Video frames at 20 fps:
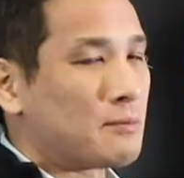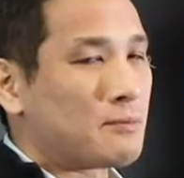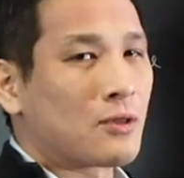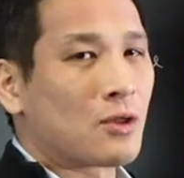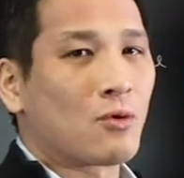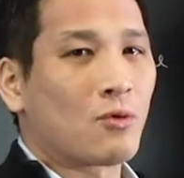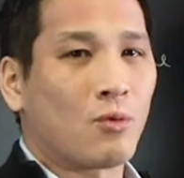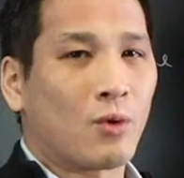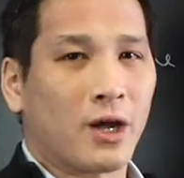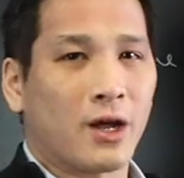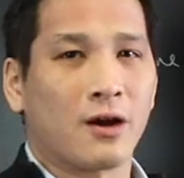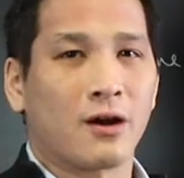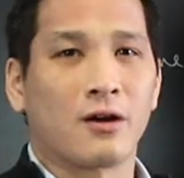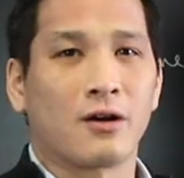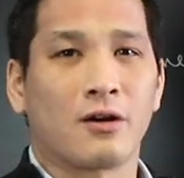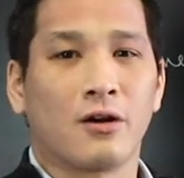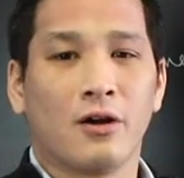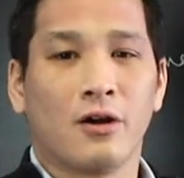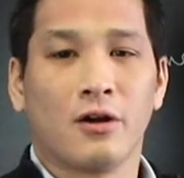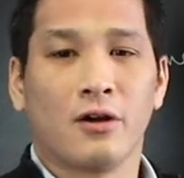
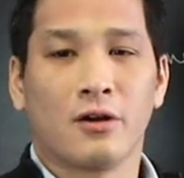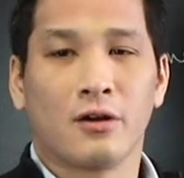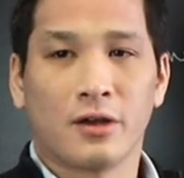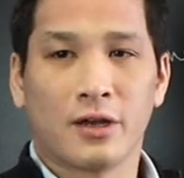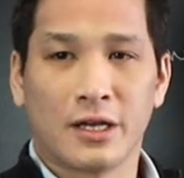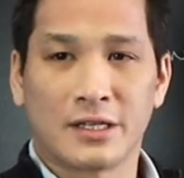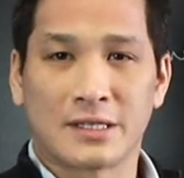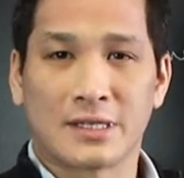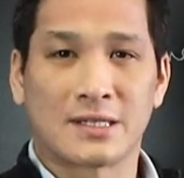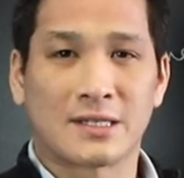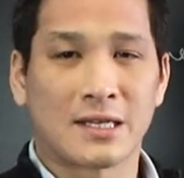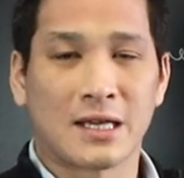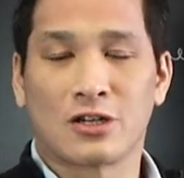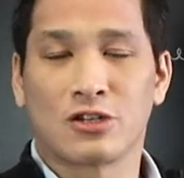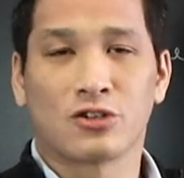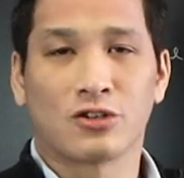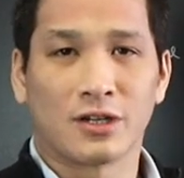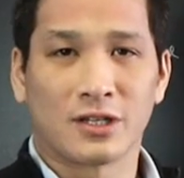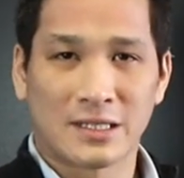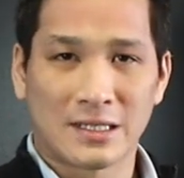where it's
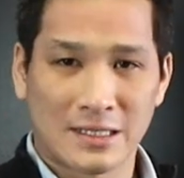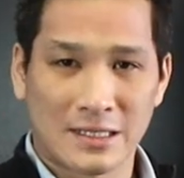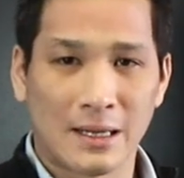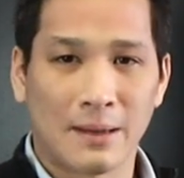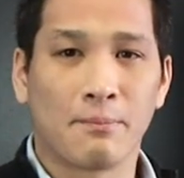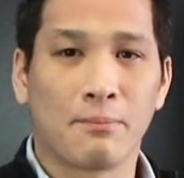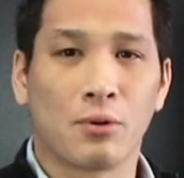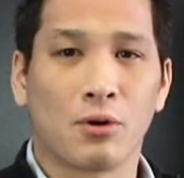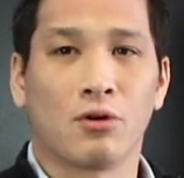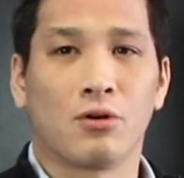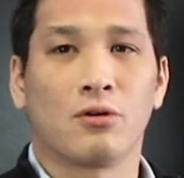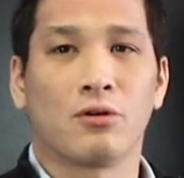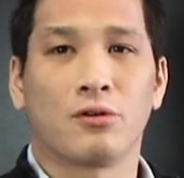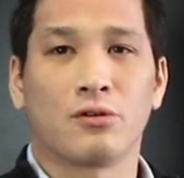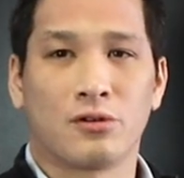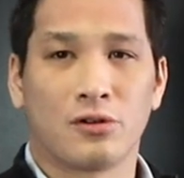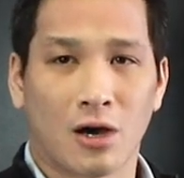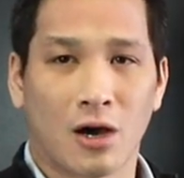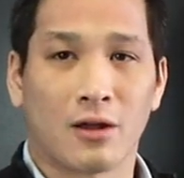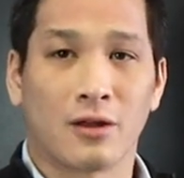essentially a
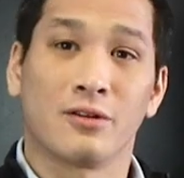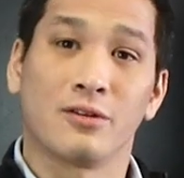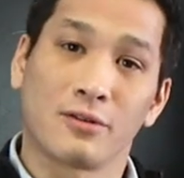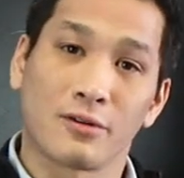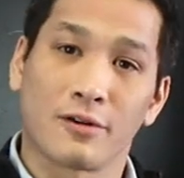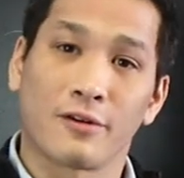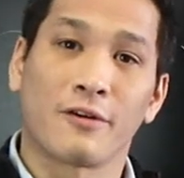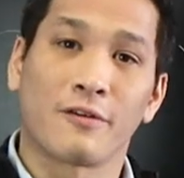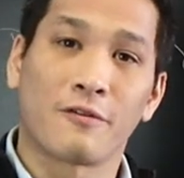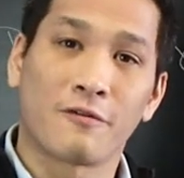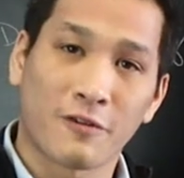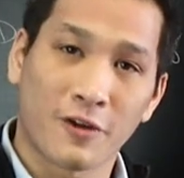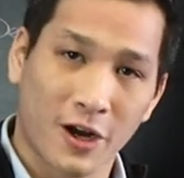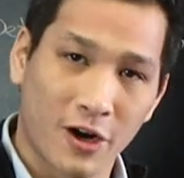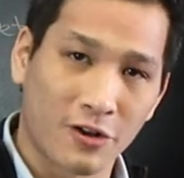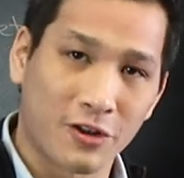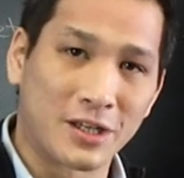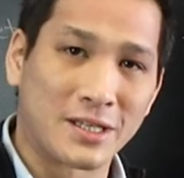fairly